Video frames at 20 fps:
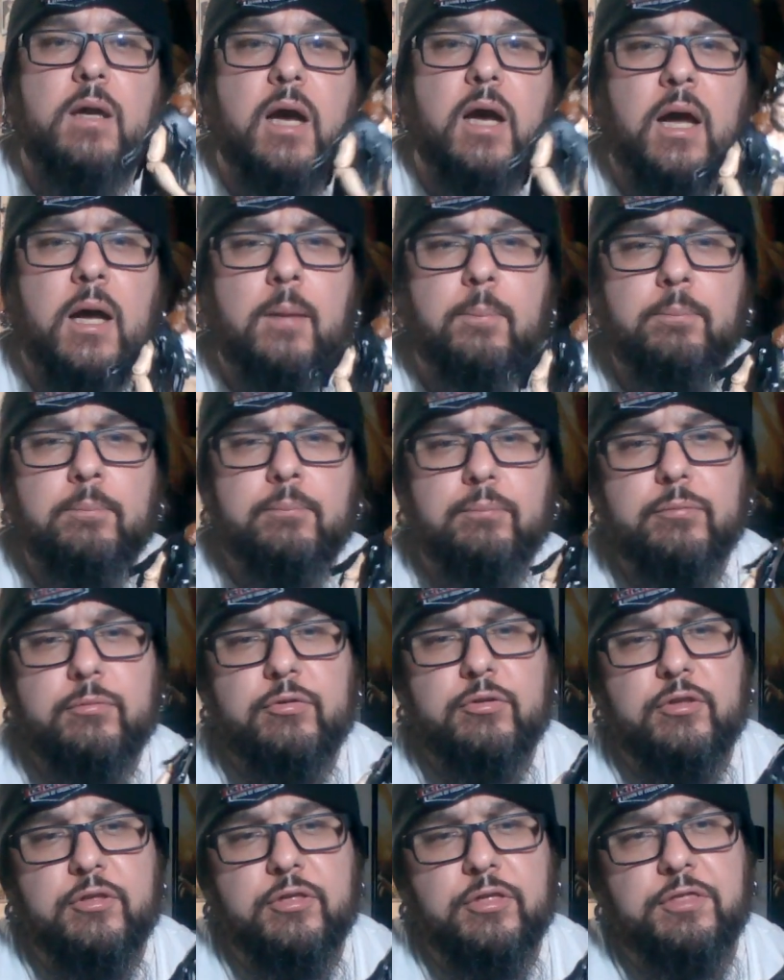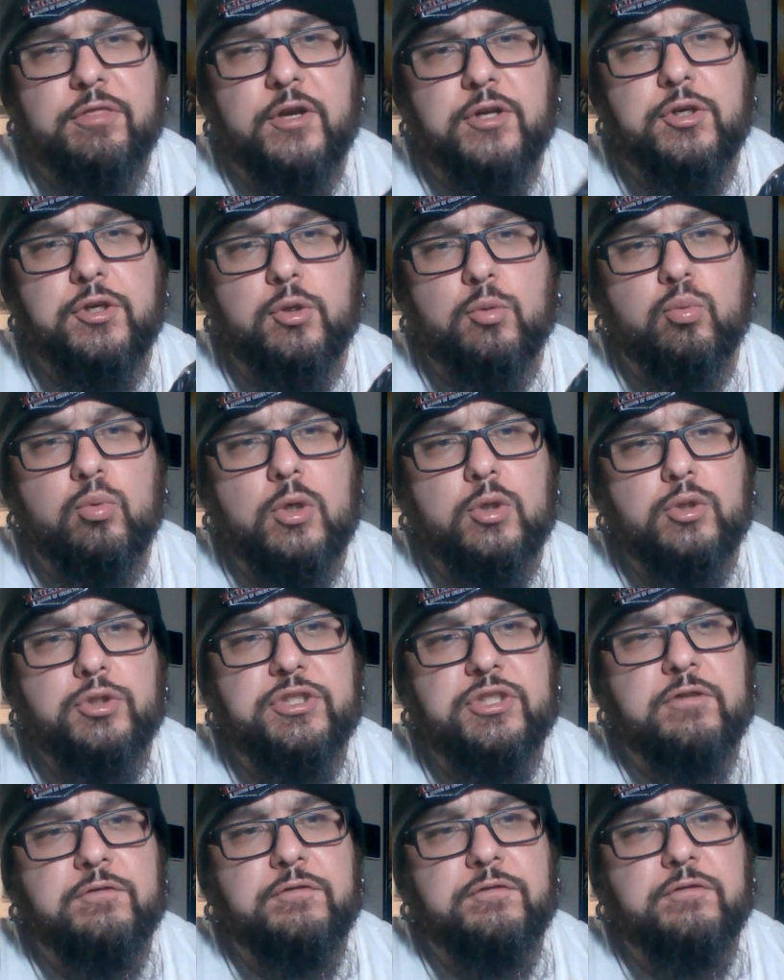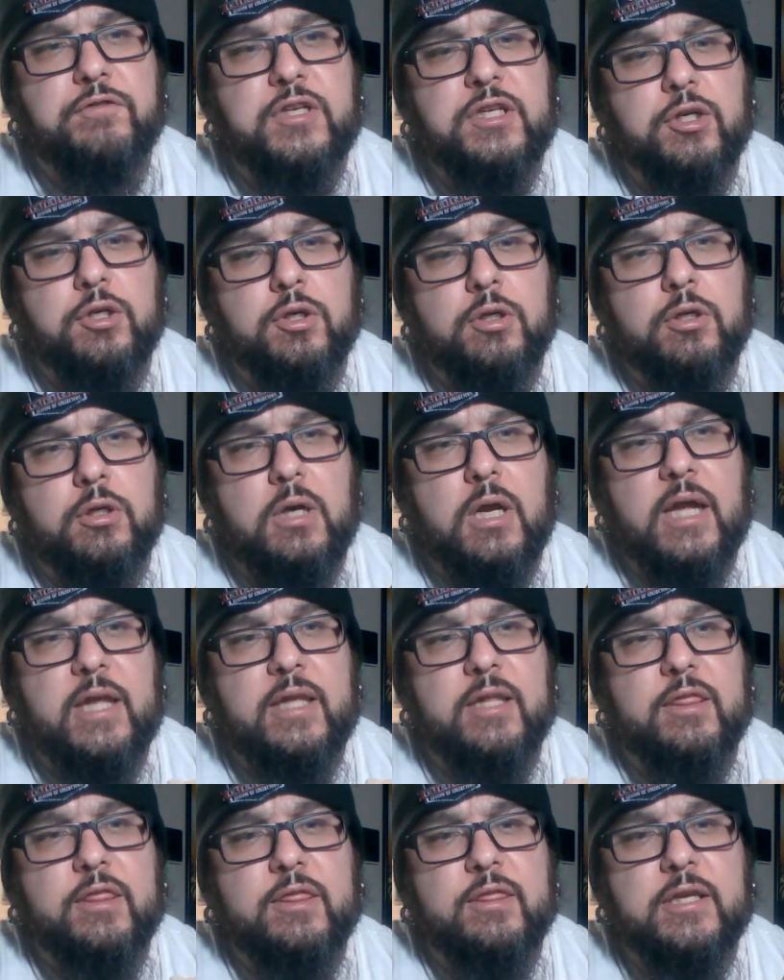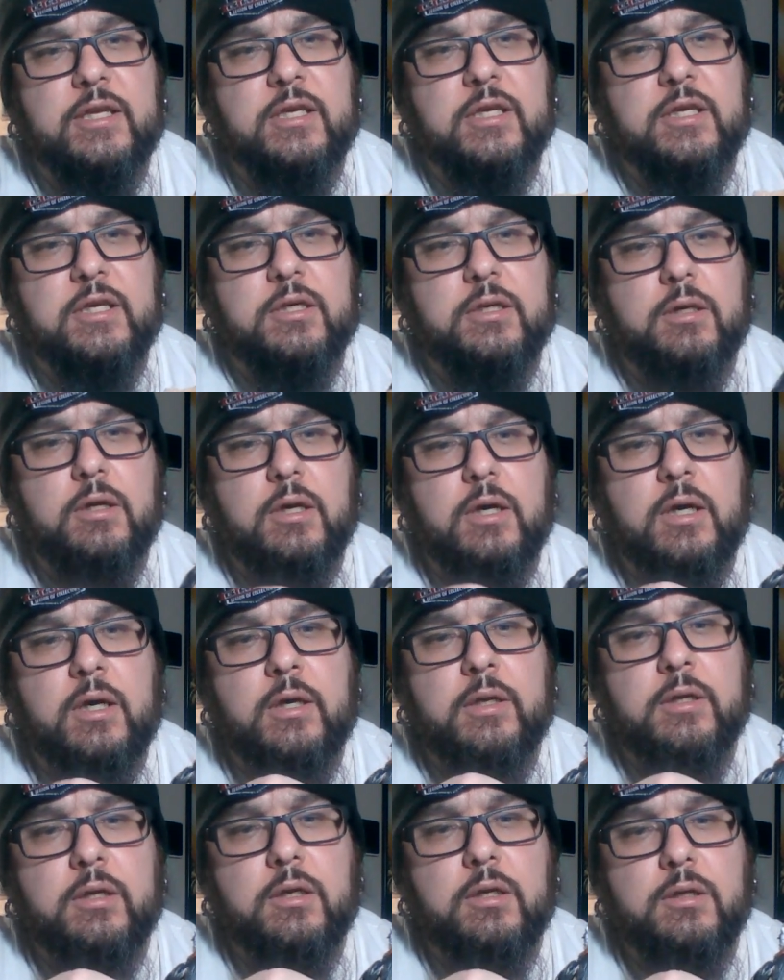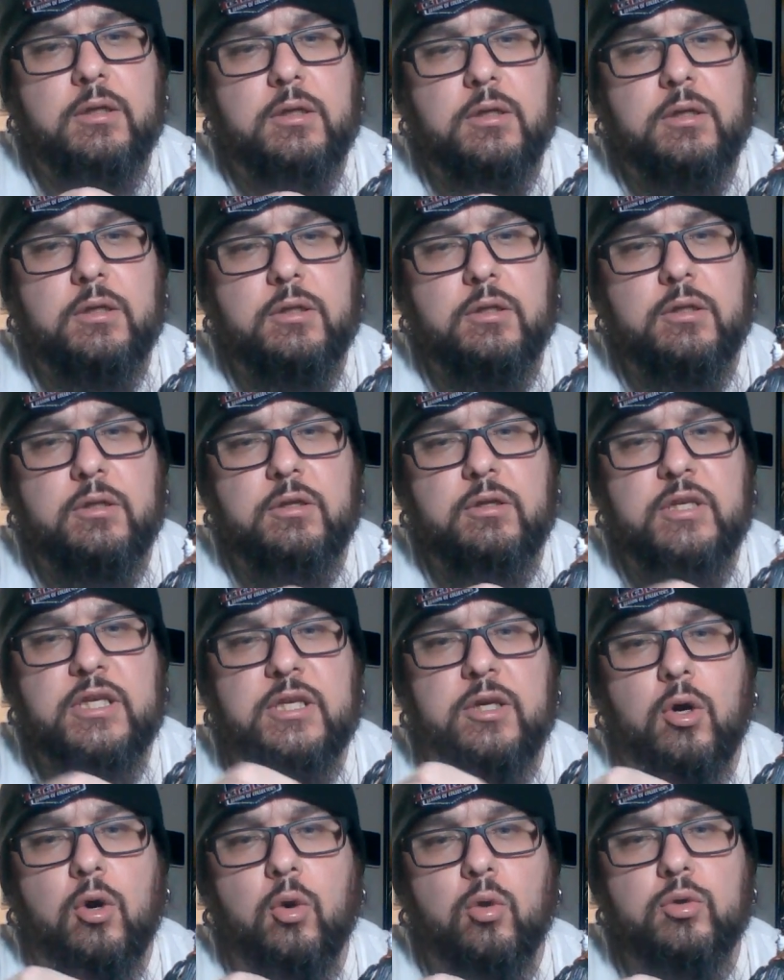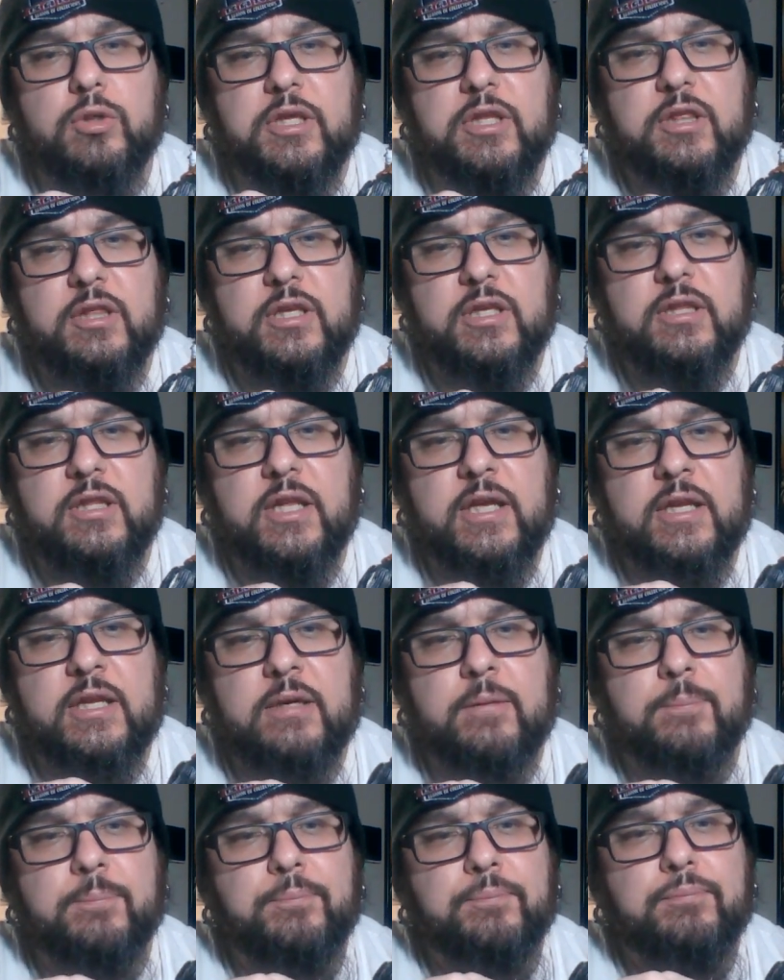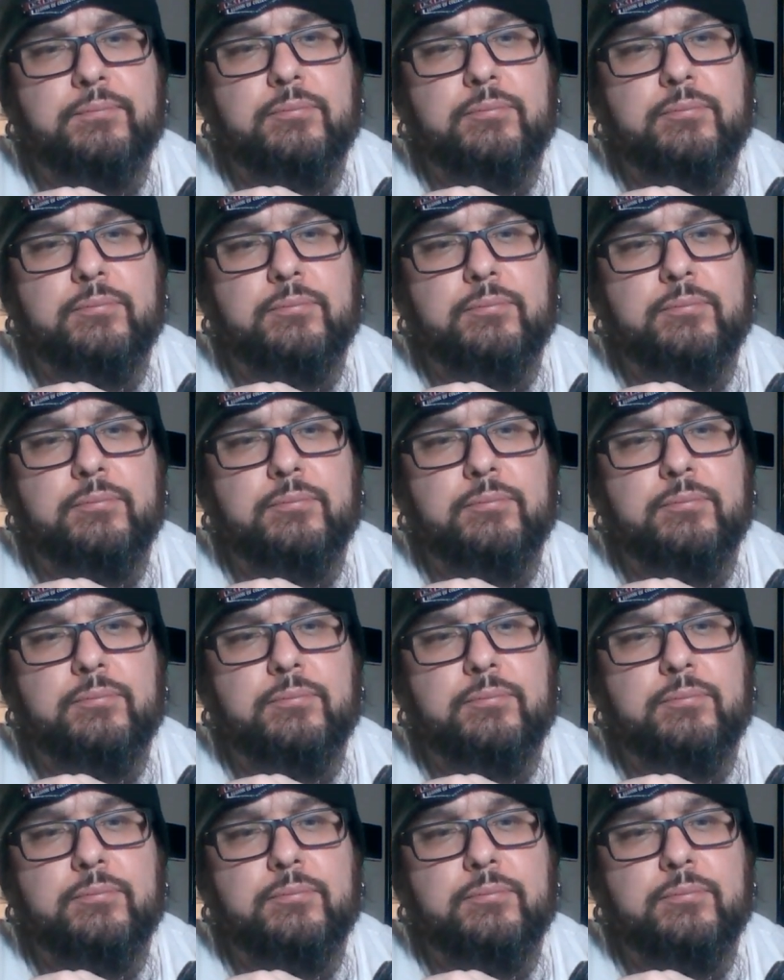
The Thunder Rosa figure, I think, the only thing that